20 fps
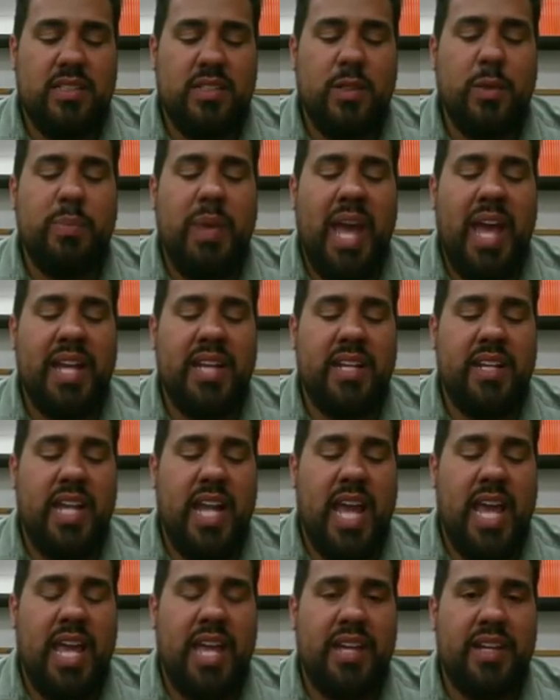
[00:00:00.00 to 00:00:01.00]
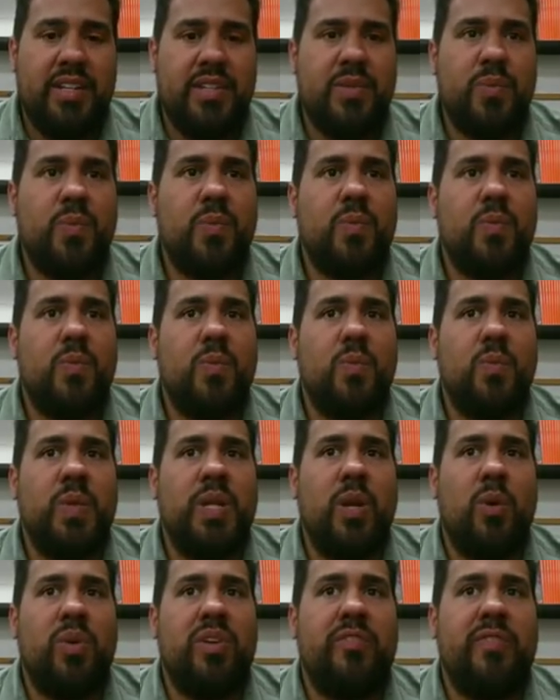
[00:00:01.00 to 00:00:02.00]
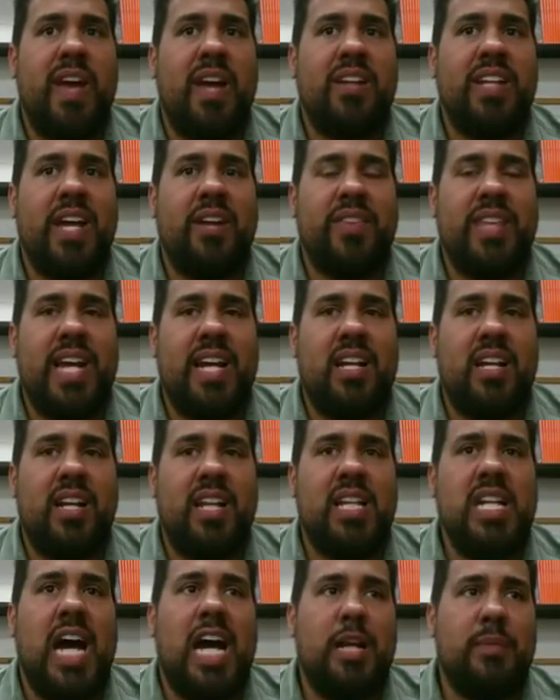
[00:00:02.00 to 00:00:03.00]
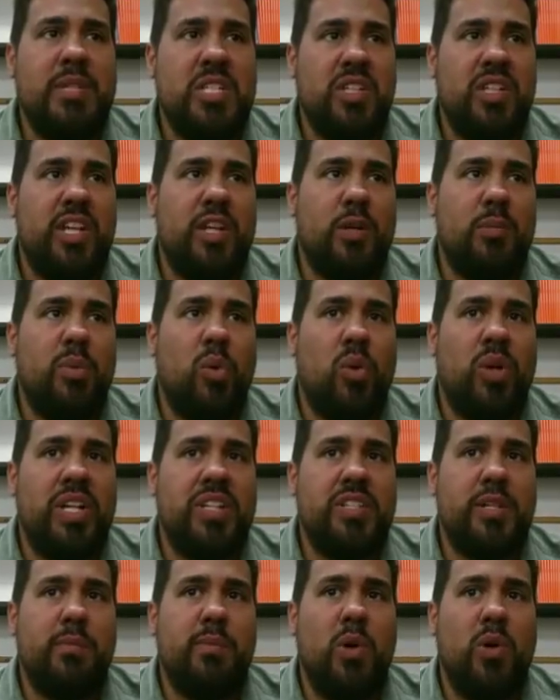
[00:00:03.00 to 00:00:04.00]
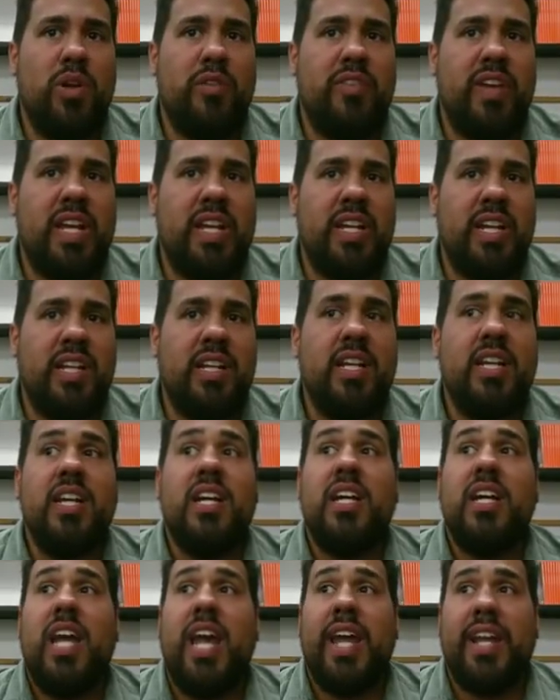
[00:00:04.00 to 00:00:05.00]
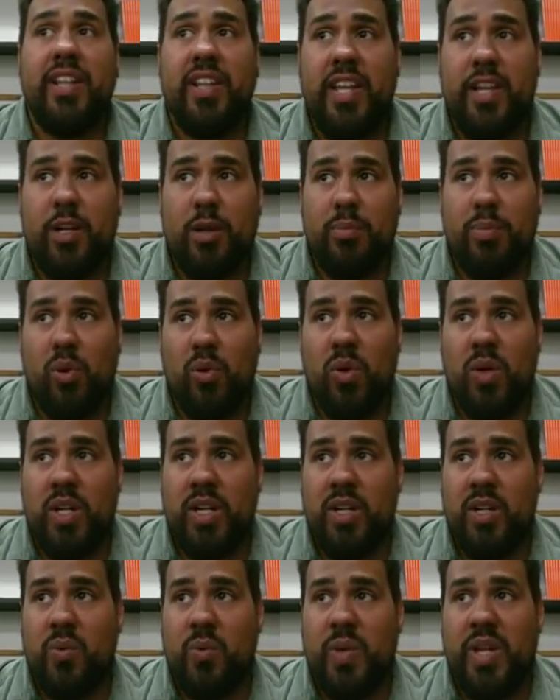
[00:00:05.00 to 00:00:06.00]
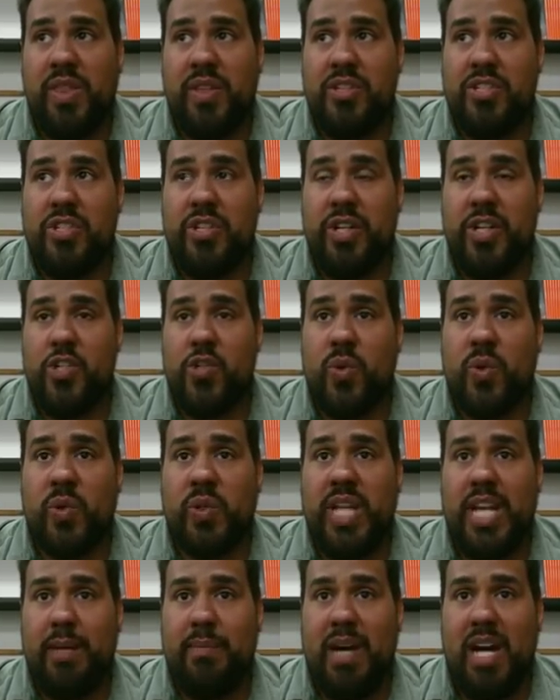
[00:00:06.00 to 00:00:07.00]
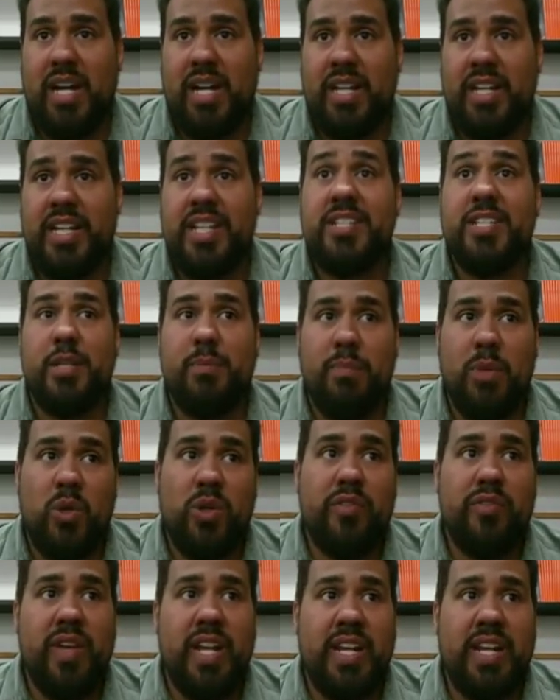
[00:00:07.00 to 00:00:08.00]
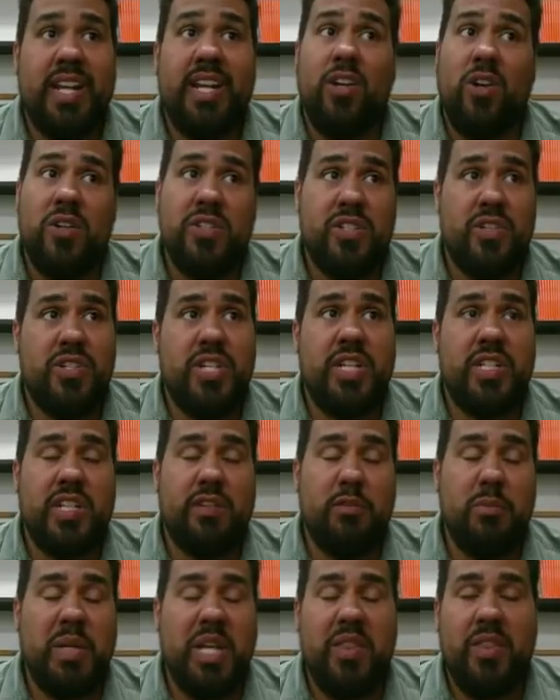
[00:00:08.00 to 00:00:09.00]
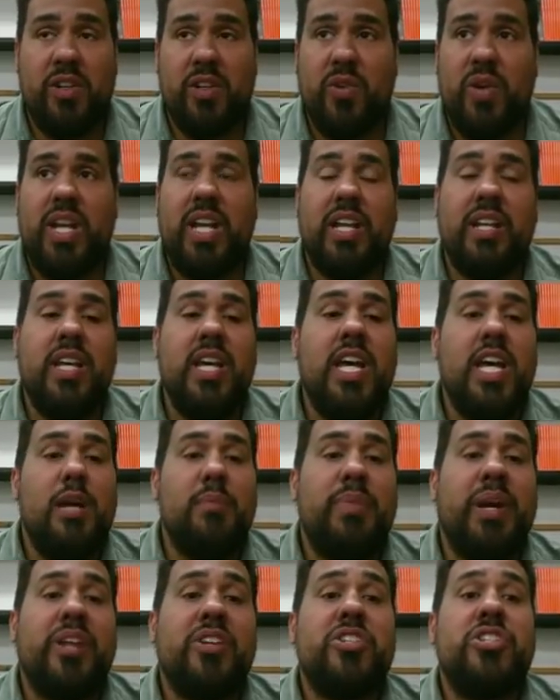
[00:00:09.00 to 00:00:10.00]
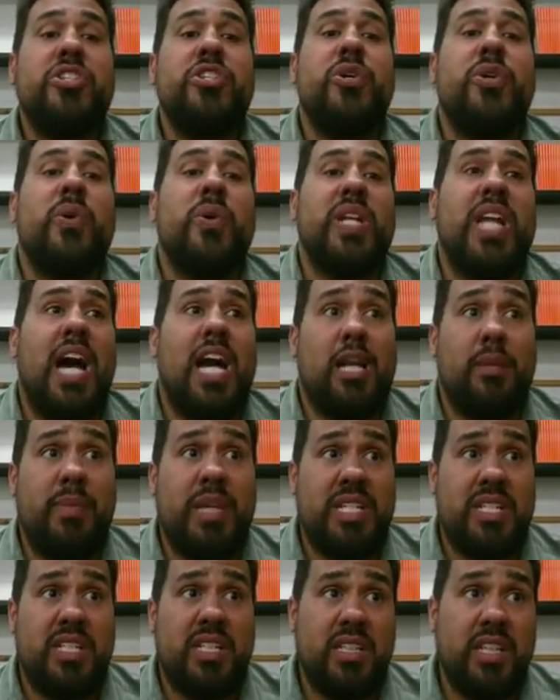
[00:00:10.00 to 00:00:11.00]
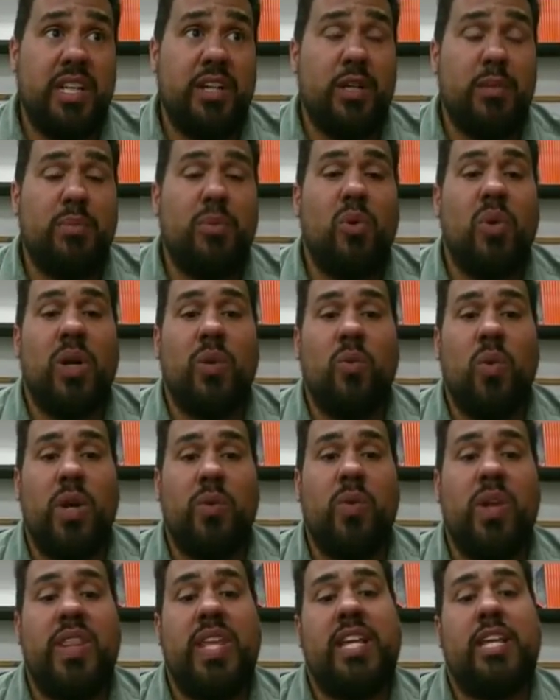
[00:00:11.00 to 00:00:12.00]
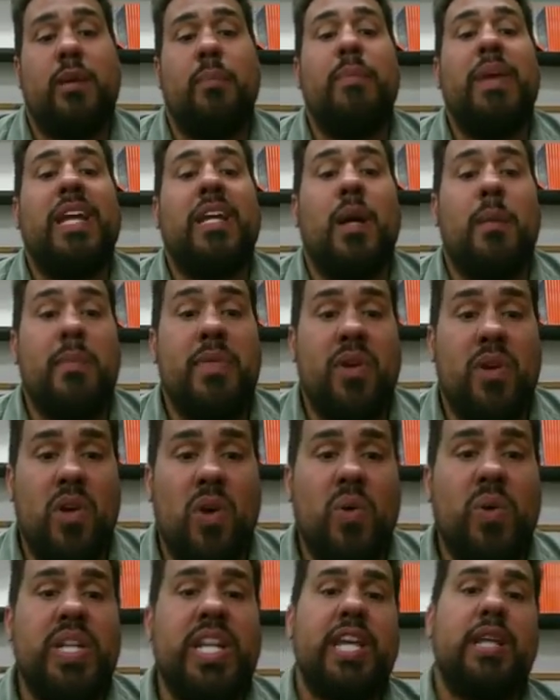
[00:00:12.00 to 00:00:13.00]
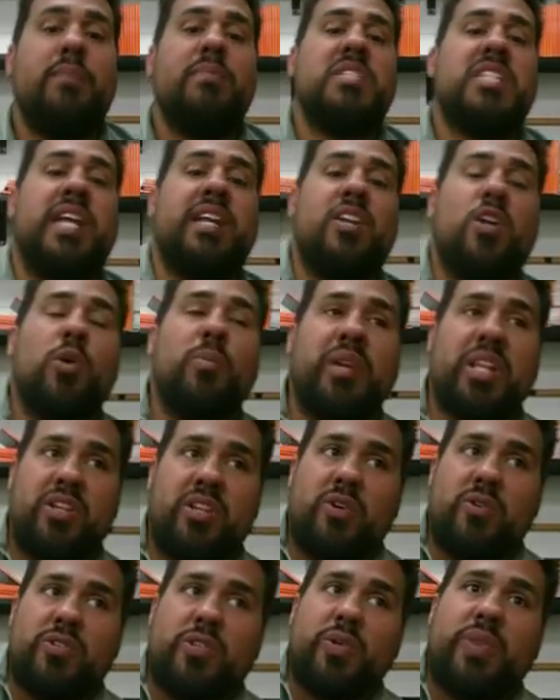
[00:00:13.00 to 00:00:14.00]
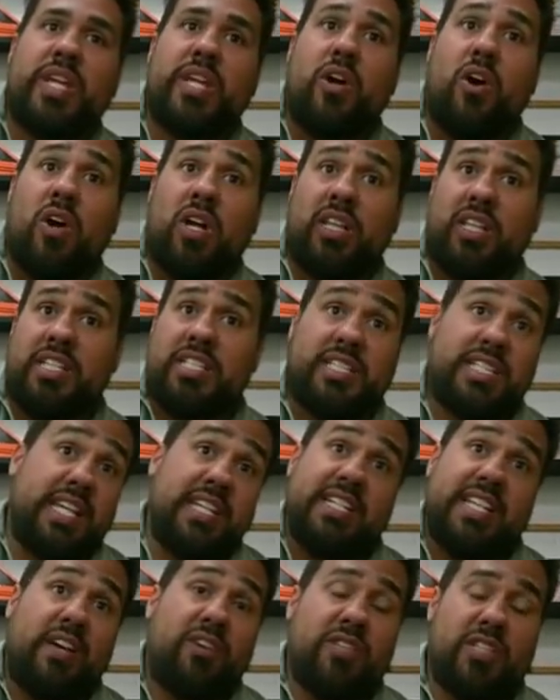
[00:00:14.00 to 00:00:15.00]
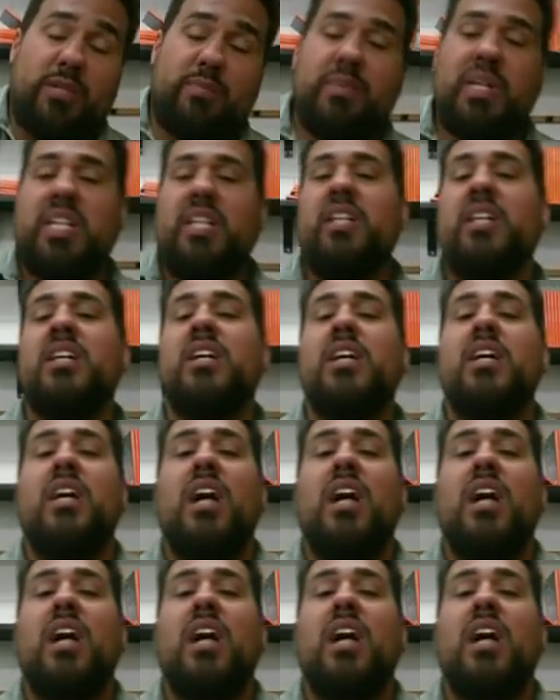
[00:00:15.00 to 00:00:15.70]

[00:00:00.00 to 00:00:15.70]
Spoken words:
UPenn, and you know, we found out that an anonymous leaderboard isn't motivating. A leaderboard with a student's real name on it isn't motivating and also tells everybody their grade. But a pseudonymous leaderboard, one where they can make up their own names and nobody knows who they are unless they tell somebody,